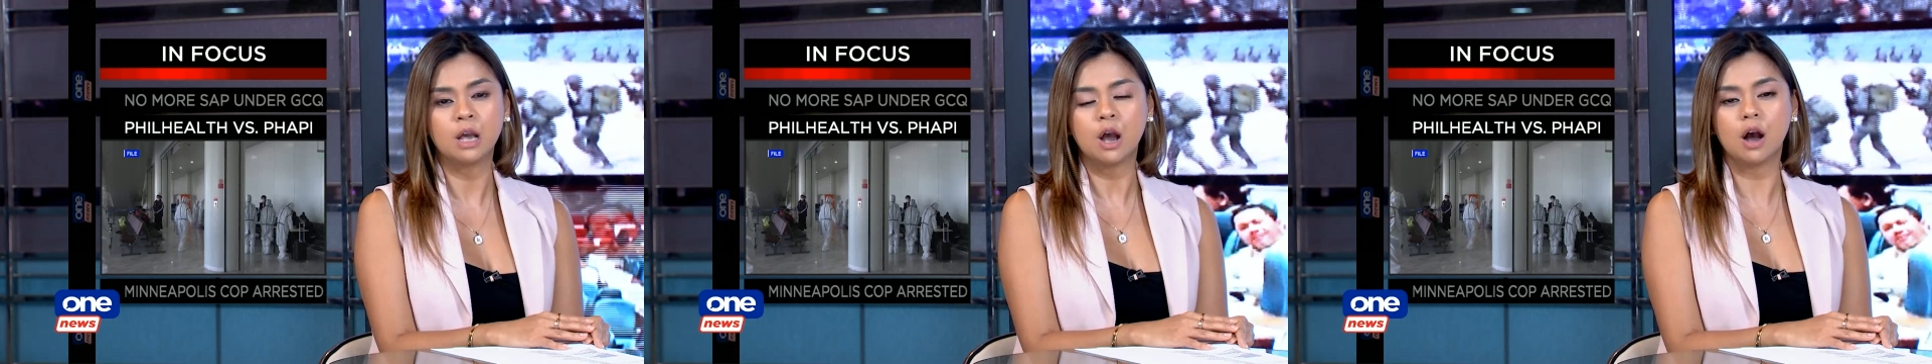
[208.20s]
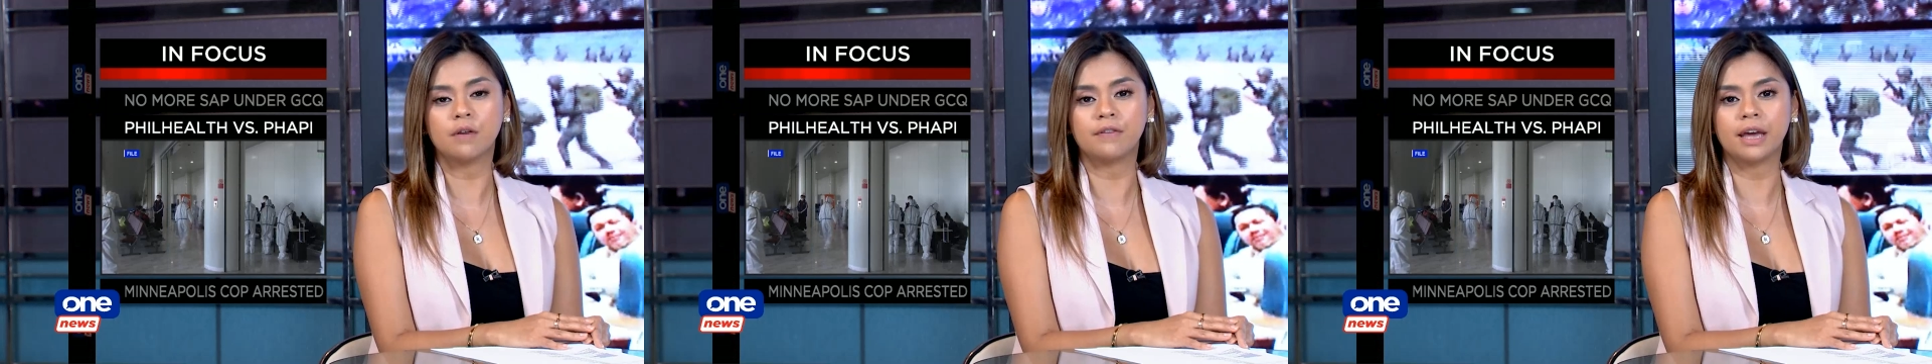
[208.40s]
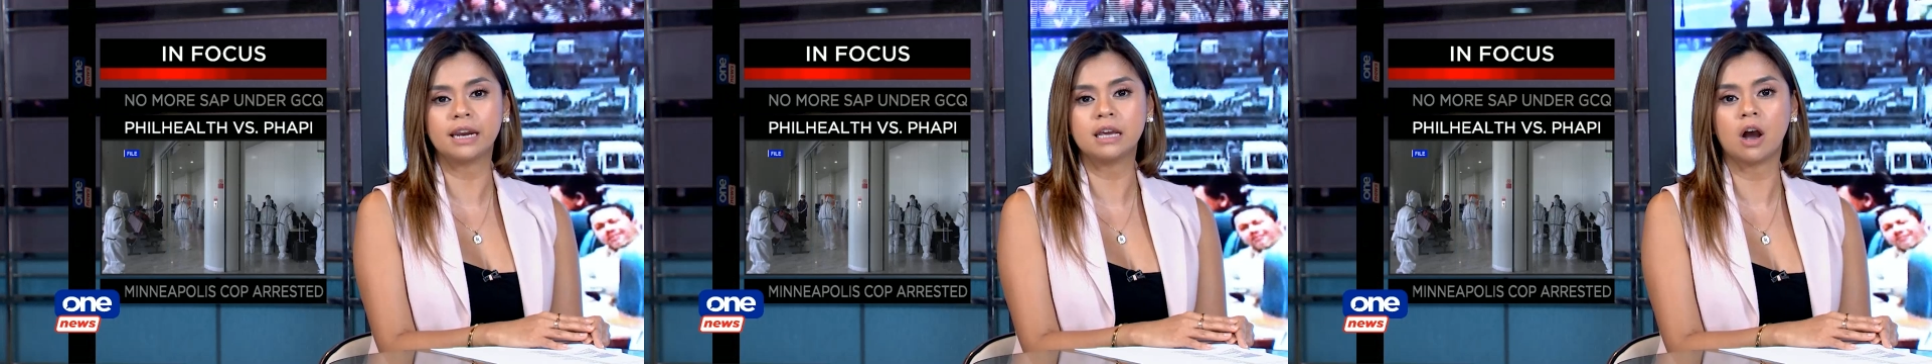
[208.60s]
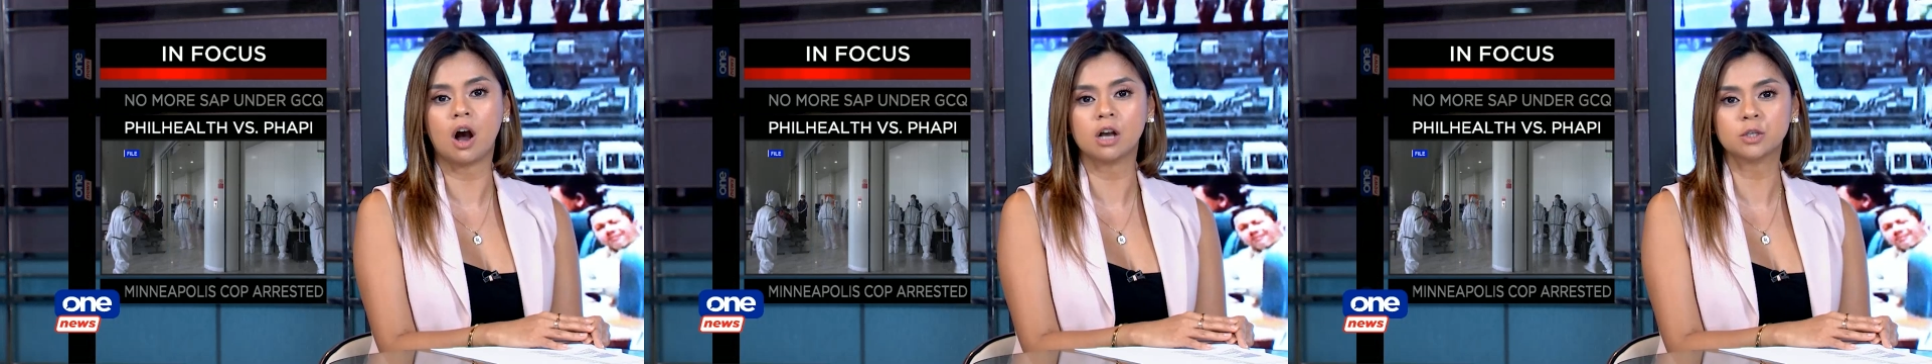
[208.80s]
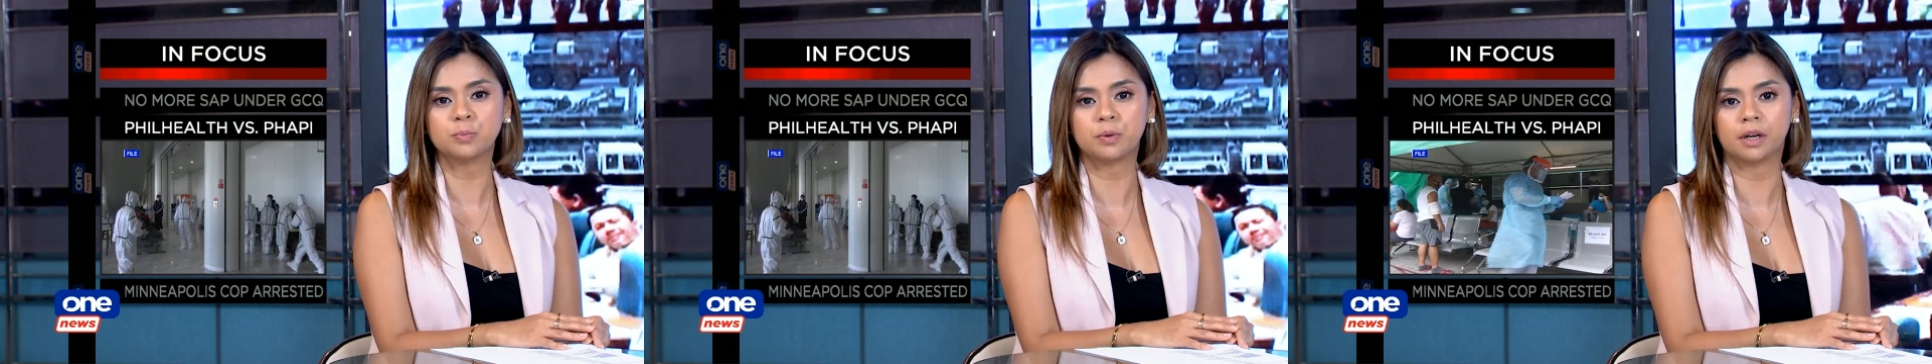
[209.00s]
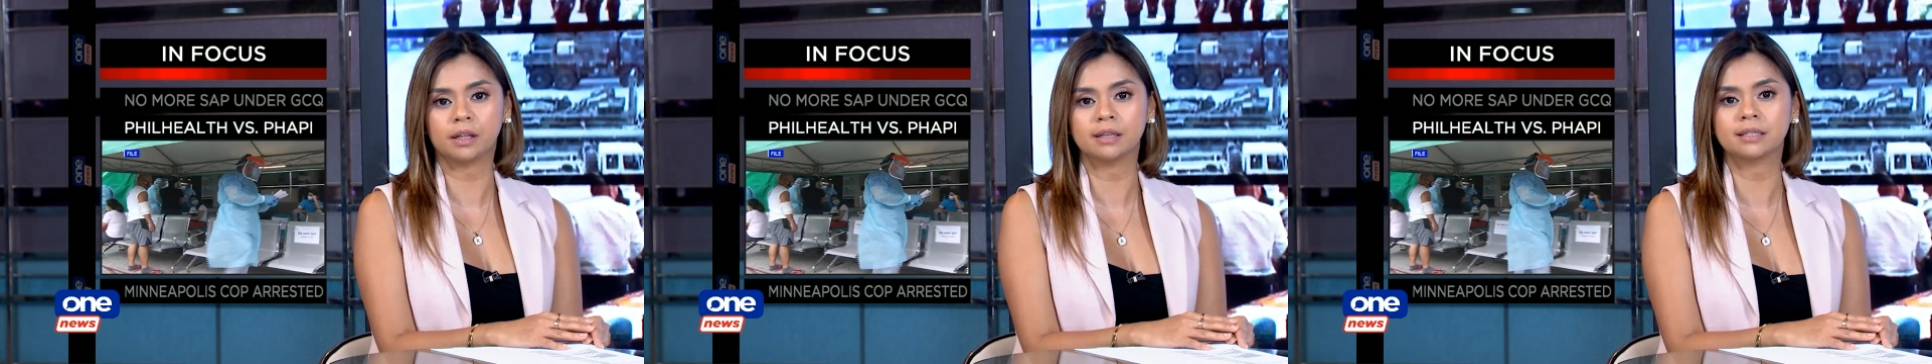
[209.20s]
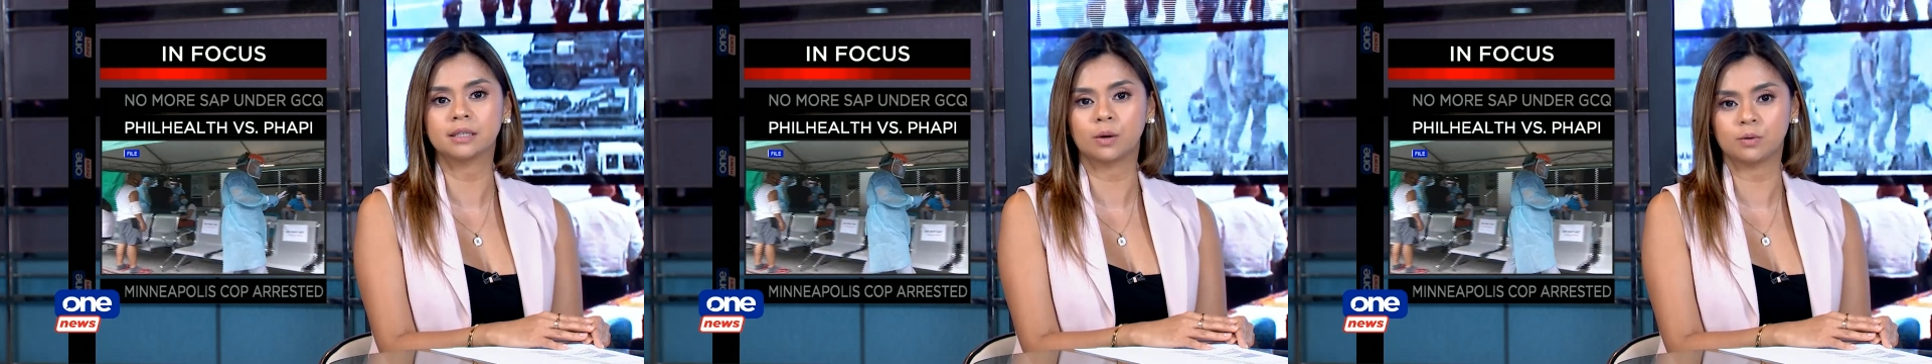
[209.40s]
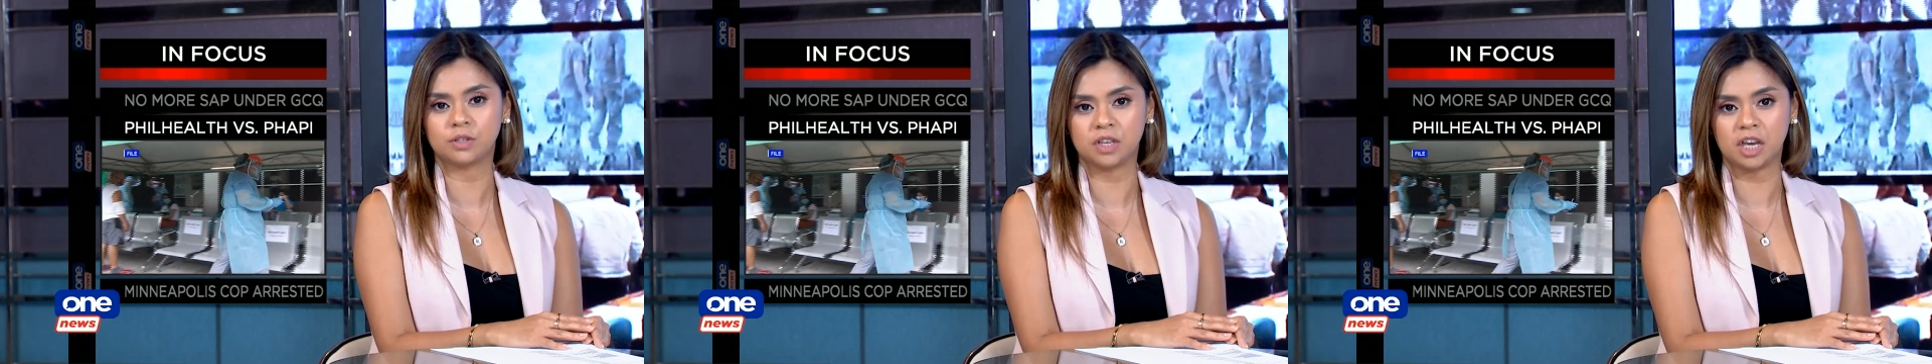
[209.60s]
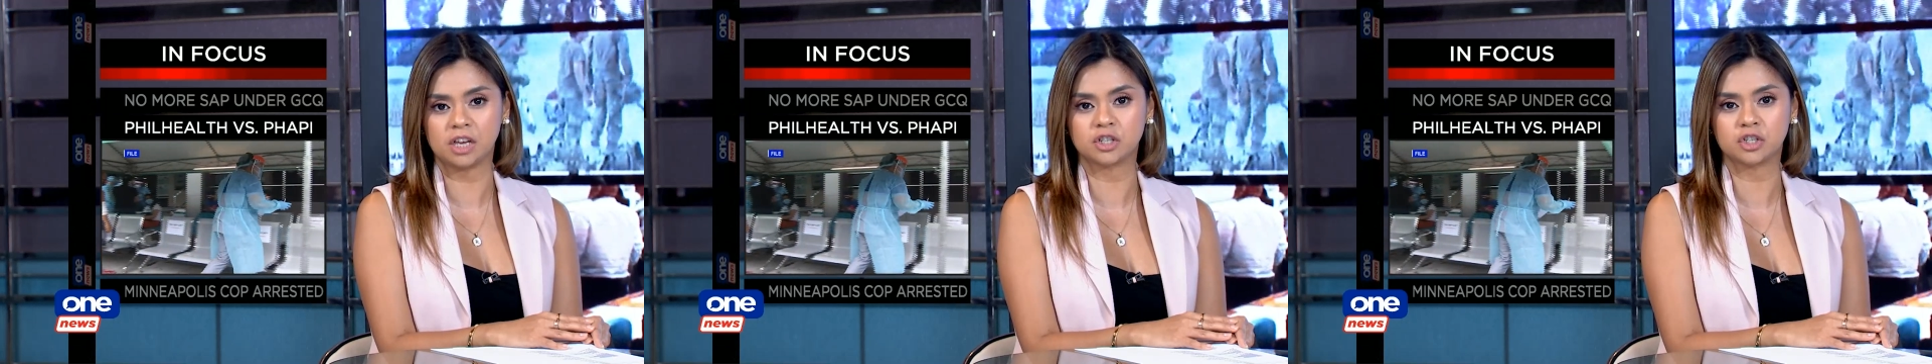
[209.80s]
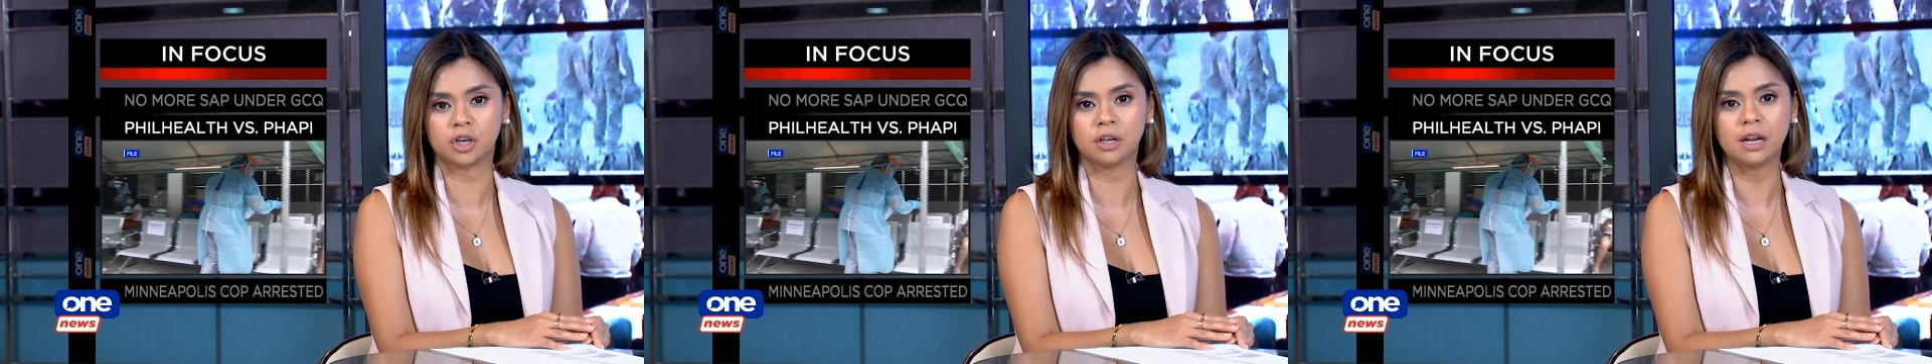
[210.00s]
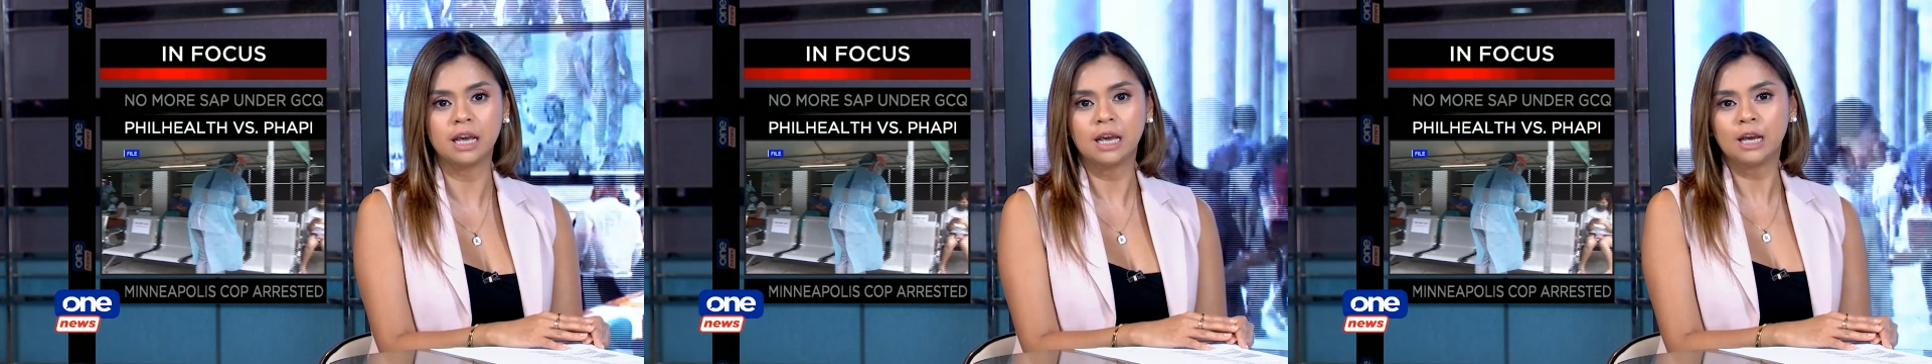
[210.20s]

of any hospital association